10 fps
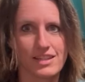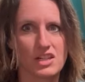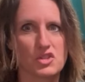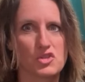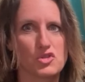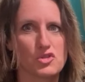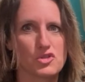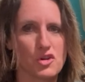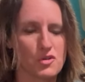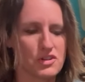It is
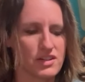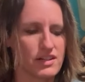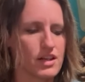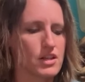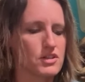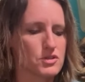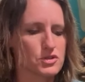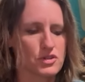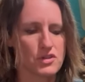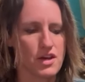so good and I'll also
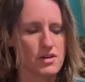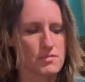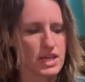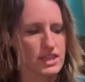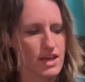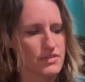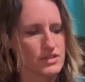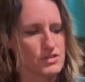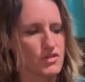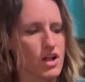show you how to make that
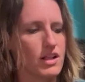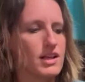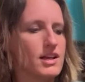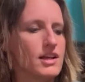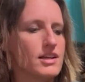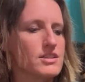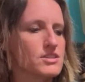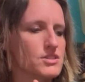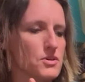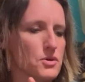this fall.
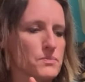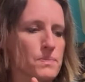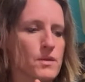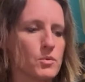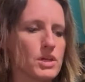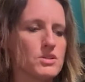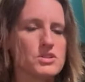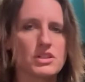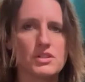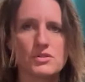So we
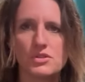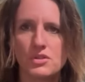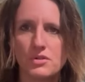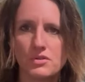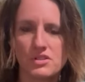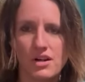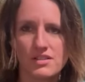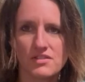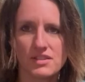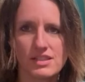usually use two
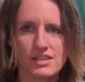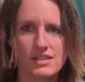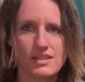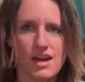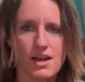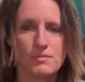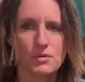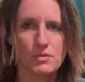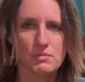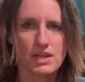jars of this at a time when
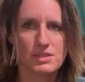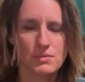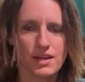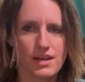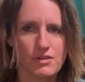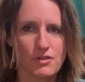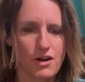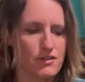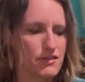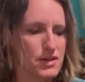we make spaghetti for
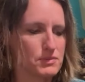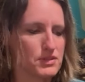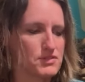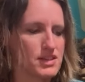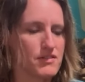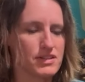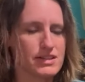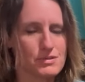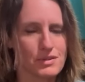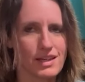our family of seven
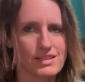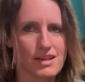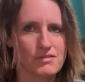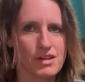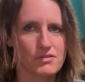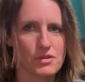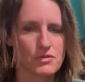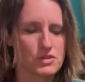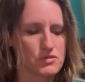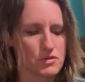because we like to have
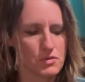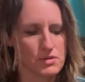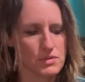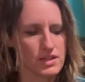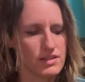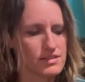leftovers for one meal.